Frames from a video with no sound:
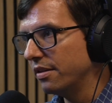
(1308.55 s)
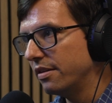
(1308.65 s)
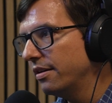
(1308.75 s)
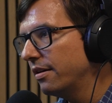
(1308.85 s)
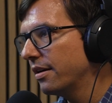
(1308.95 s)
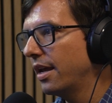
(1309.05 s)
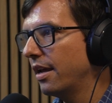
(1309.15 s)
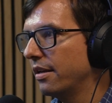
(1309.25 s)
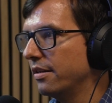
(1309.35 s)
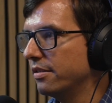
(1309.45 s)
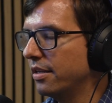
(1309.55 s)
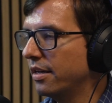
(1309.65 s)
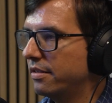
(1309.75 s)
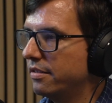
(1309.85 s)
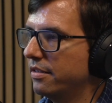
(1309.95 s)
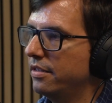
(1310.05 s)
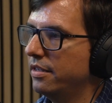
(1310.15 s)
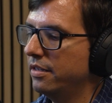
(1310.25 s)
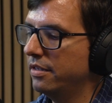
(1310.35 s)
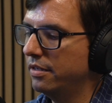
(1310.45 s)
to the derrick hand is that
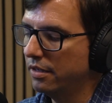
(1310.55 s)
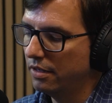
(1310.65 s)
the